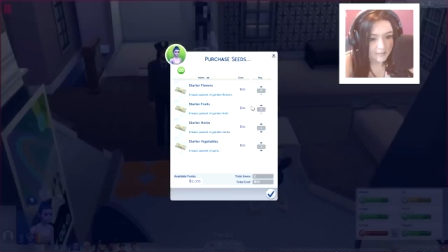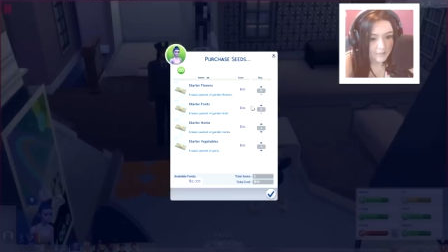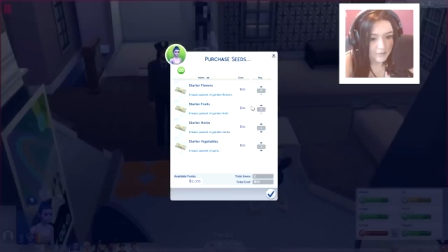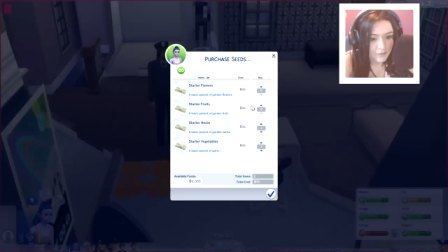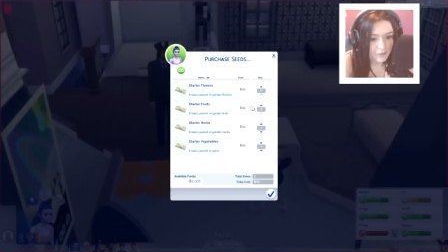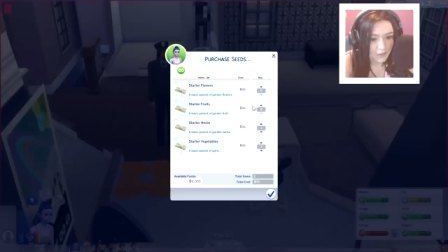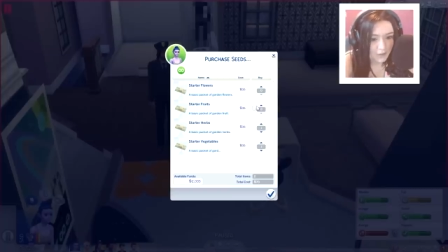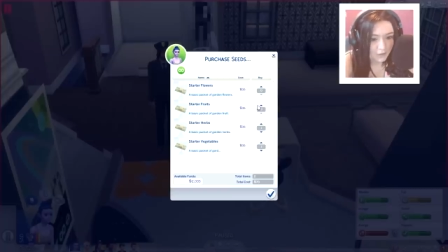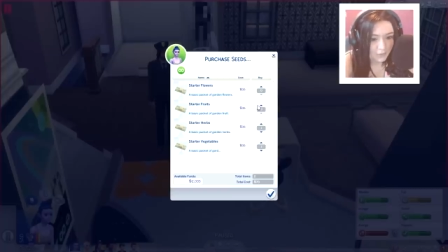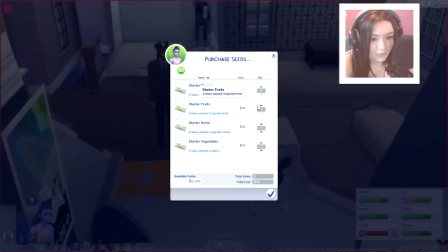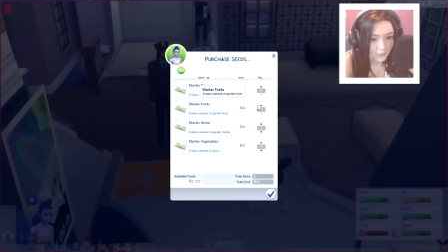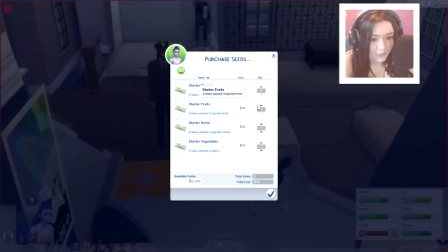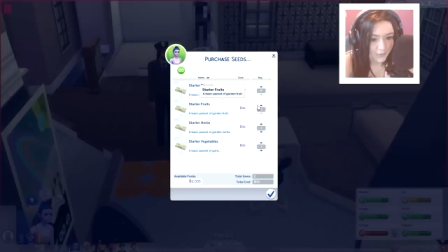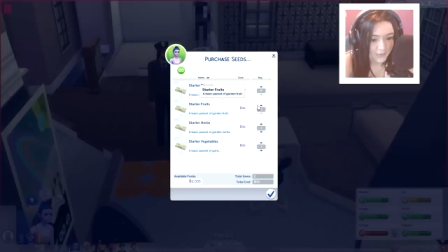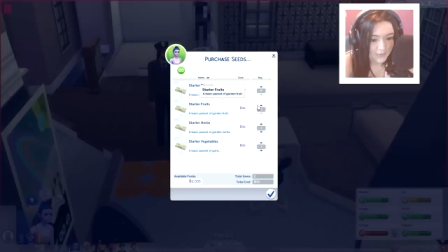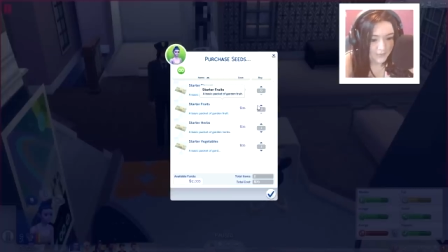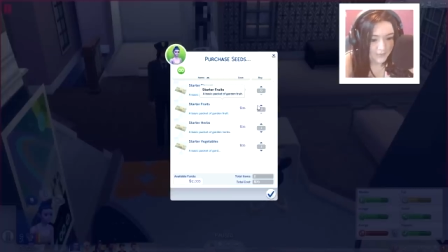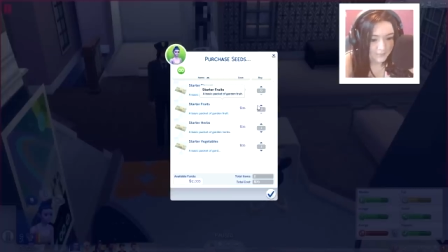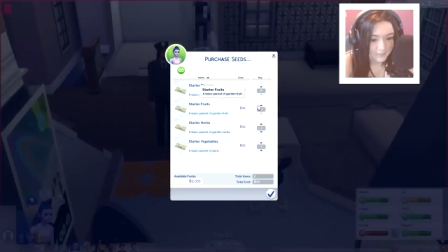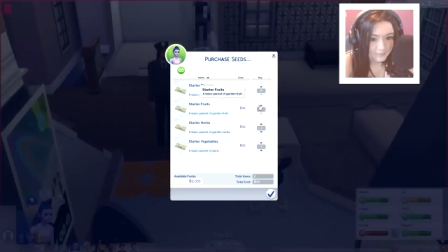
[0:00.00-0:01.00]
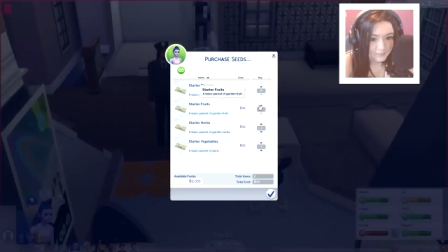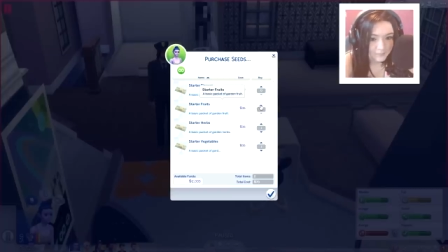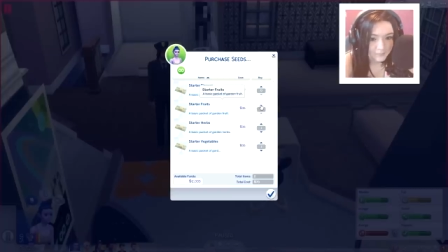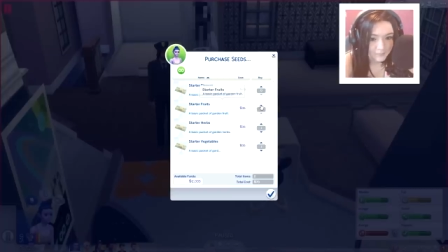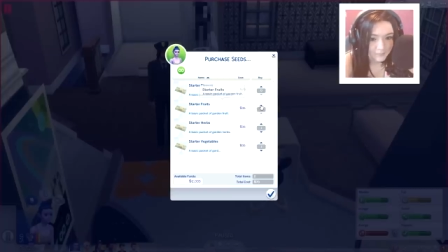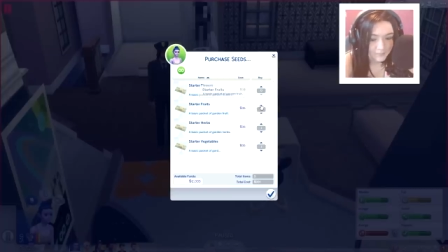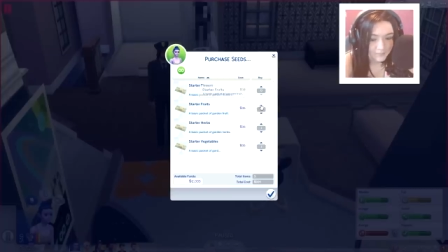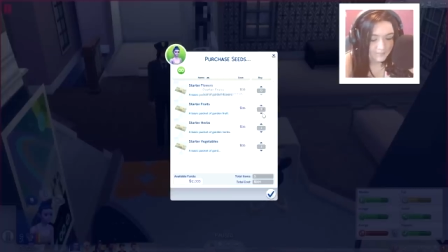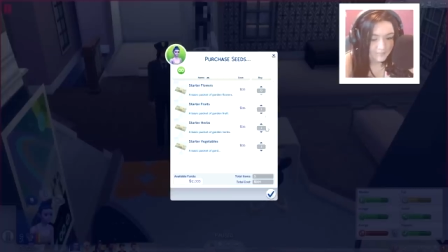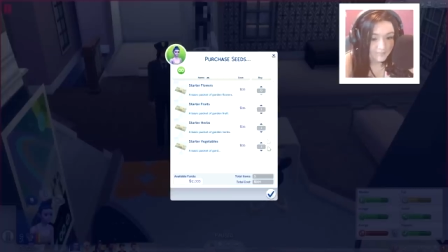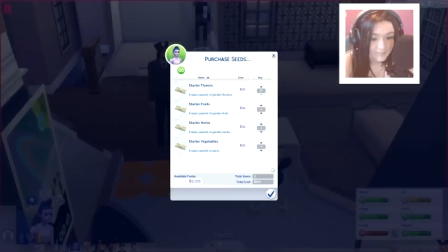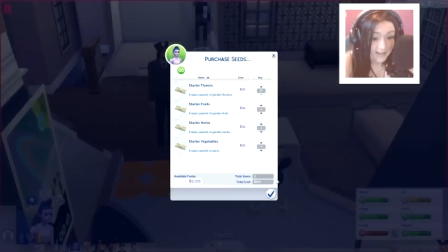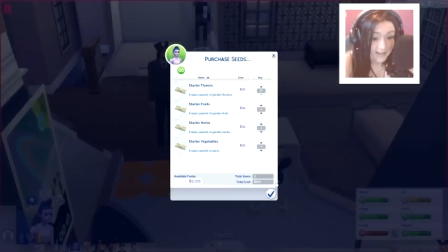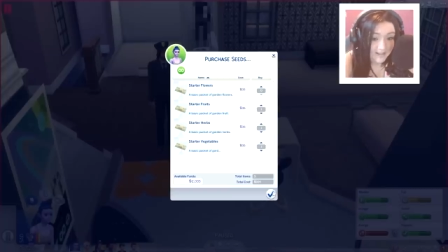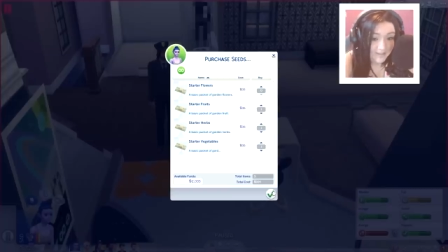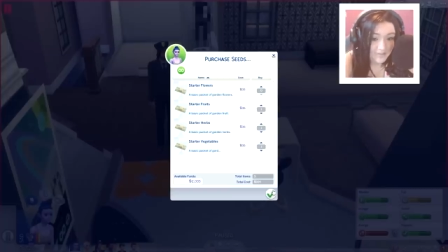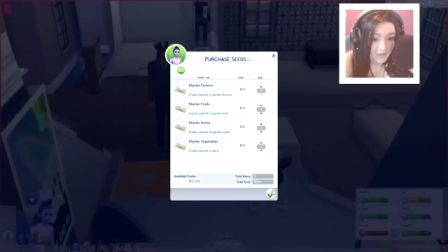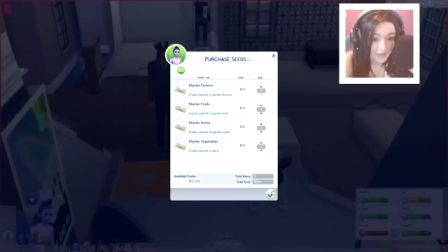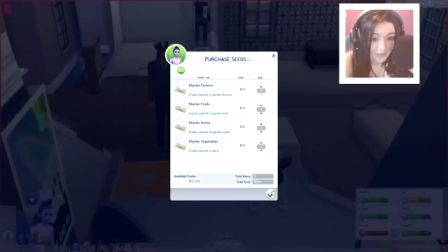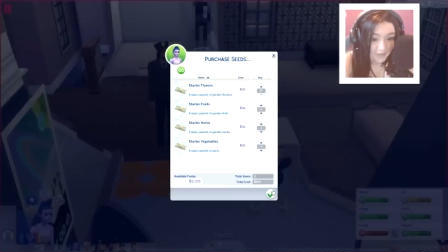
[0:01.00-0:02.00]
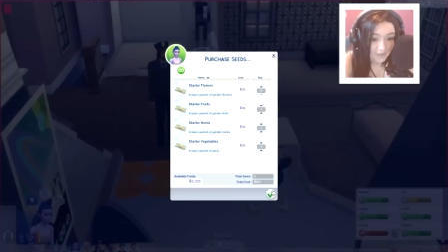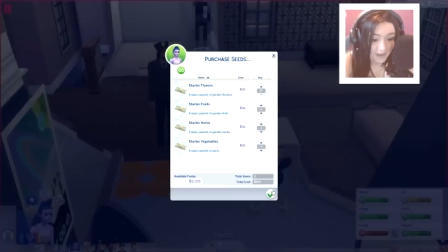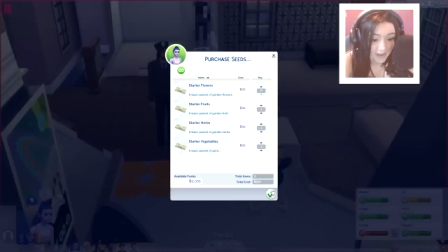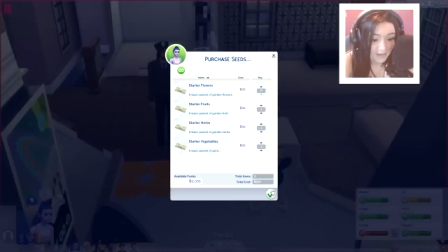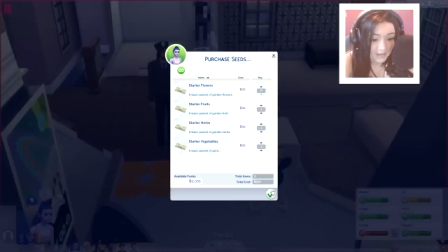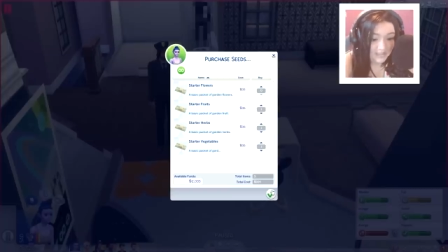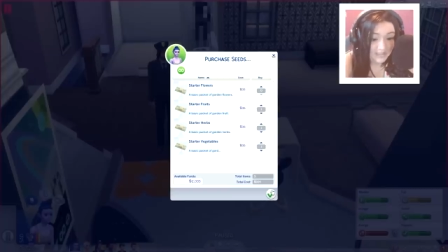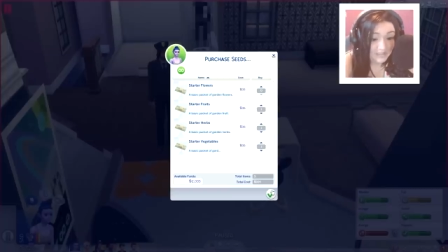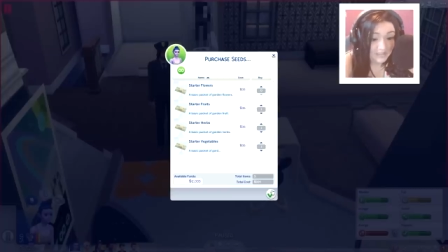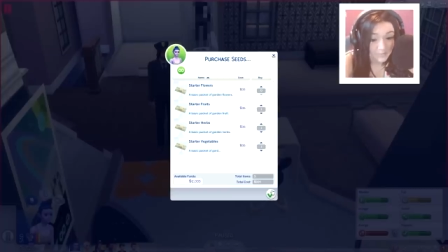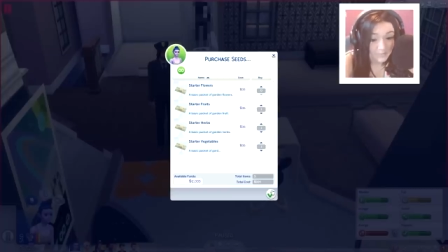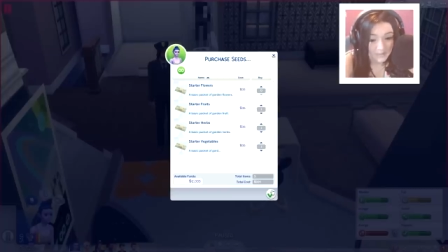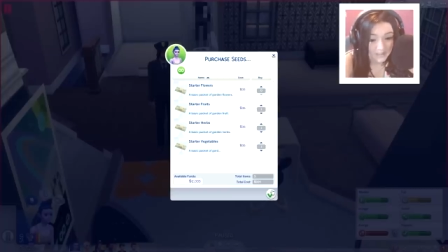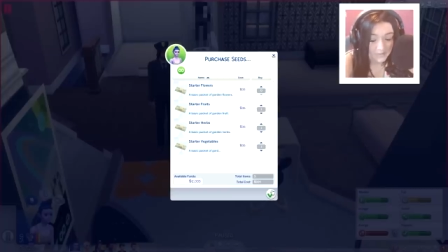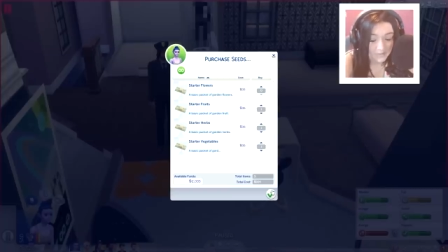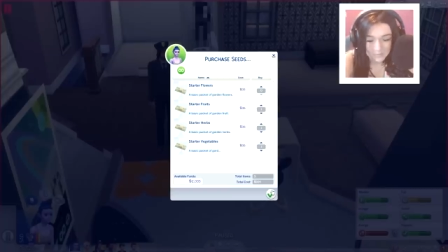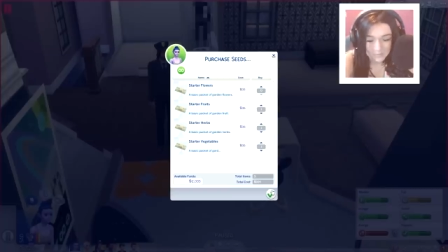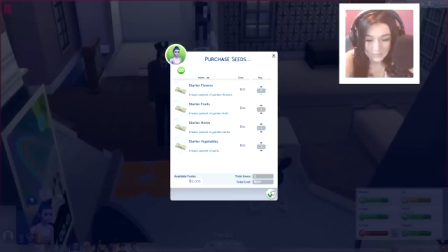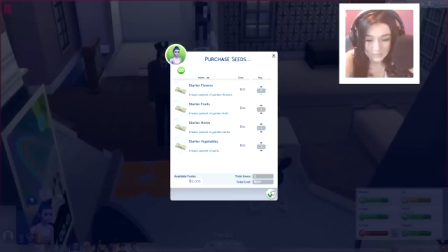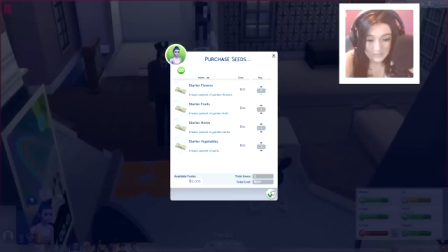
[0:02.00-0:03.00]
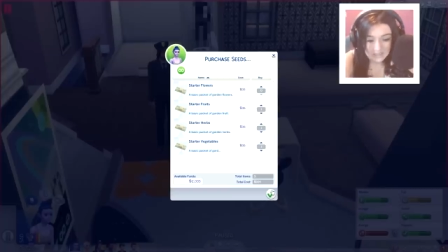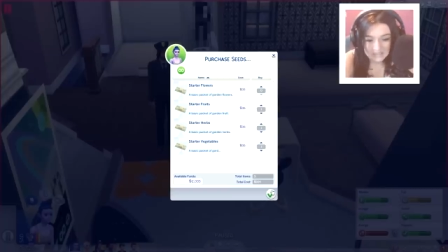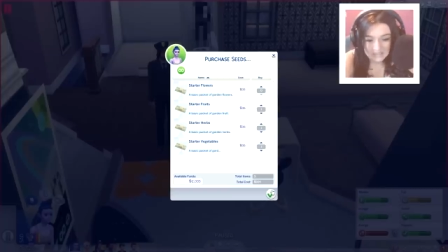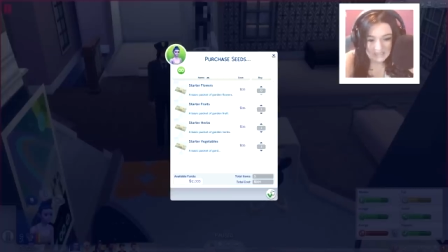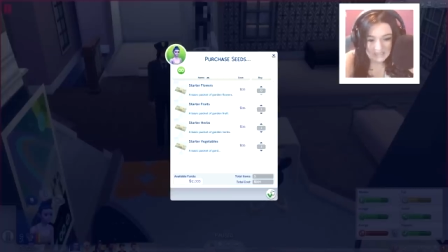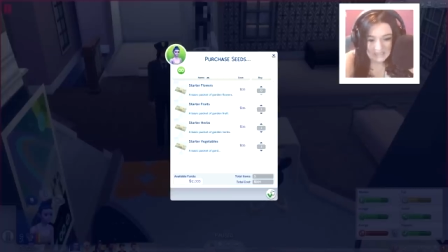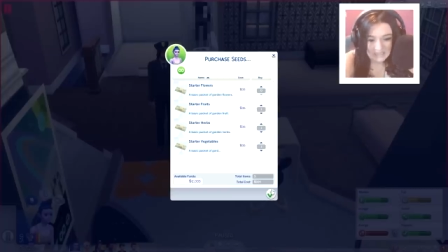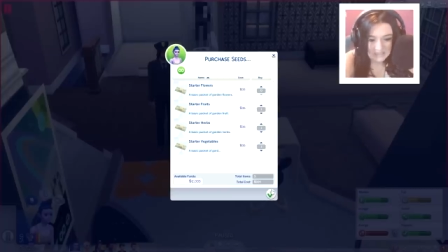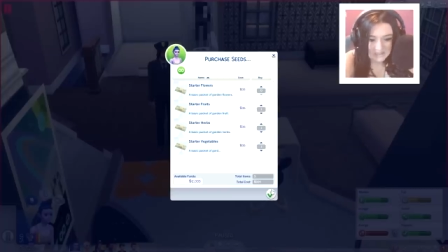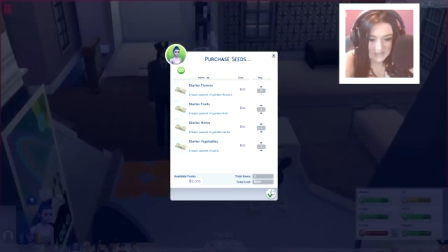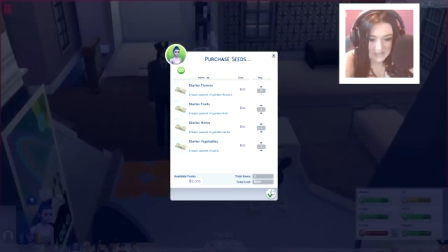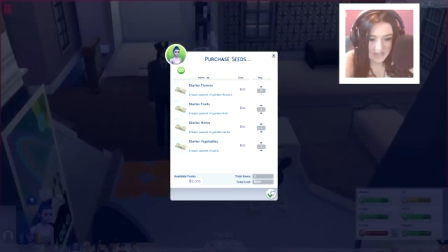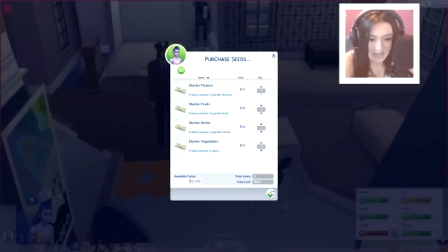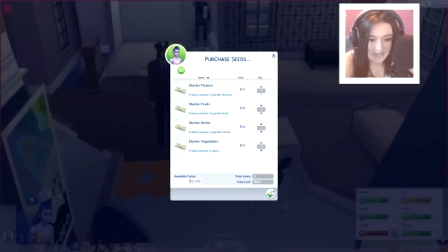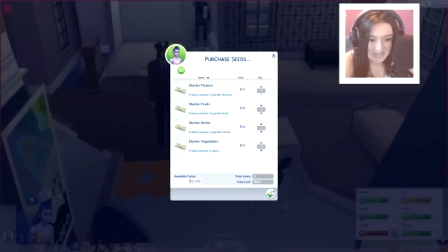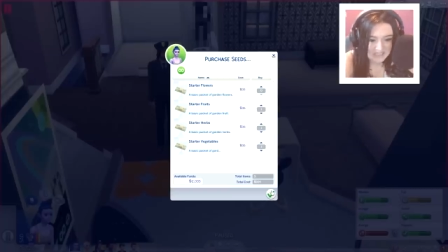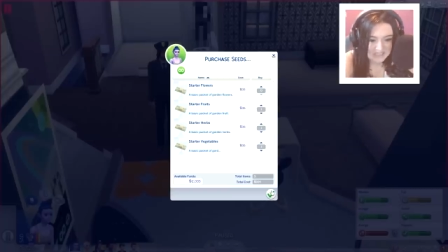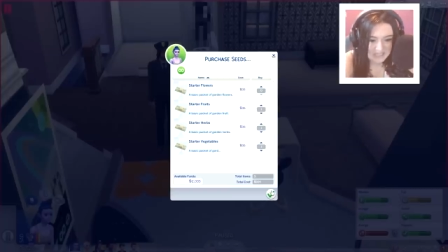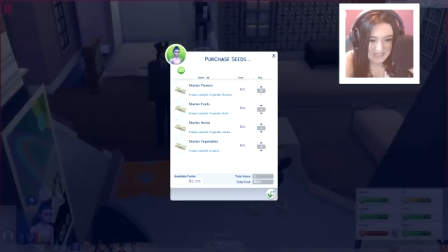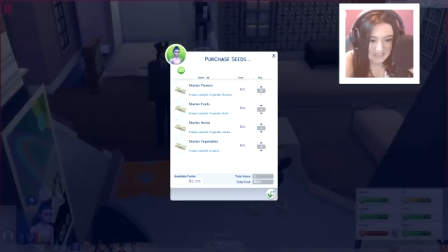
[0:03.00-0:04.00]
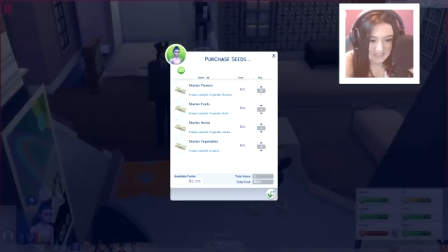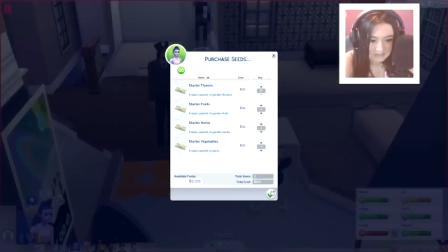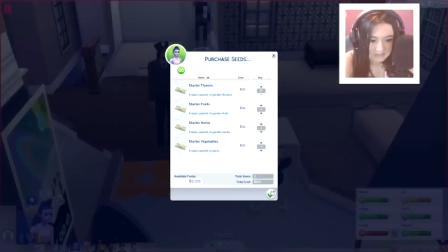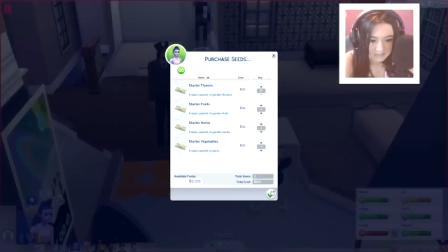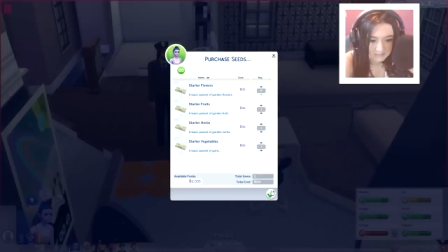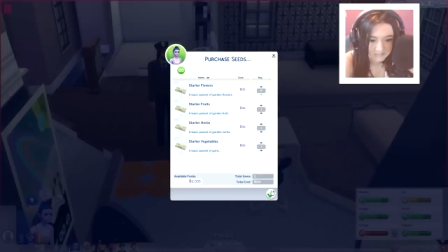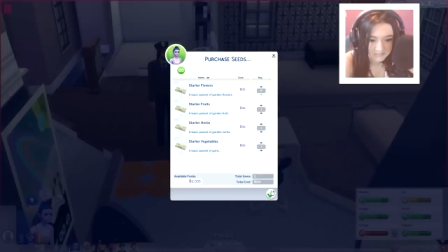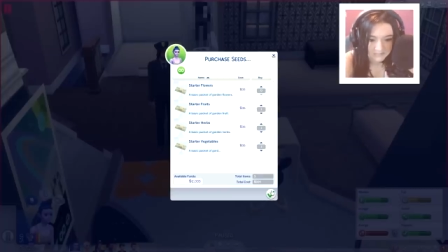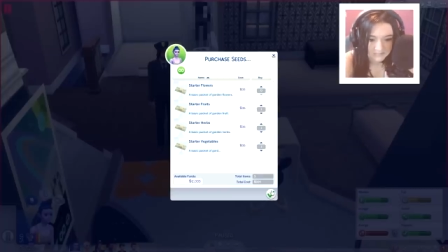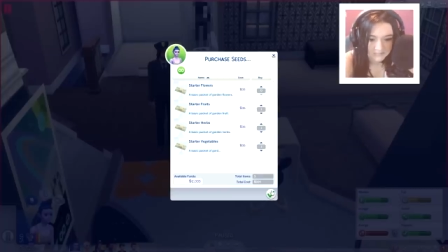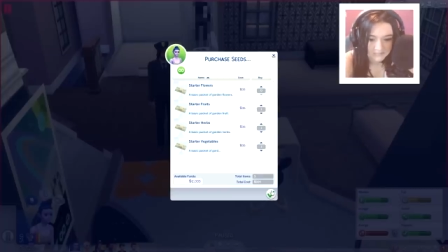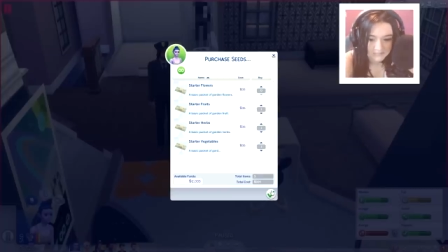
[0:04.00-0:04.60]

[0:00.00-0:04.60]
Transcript: Some starter fruit, not starter flowers, because we don't we don't like your kind here.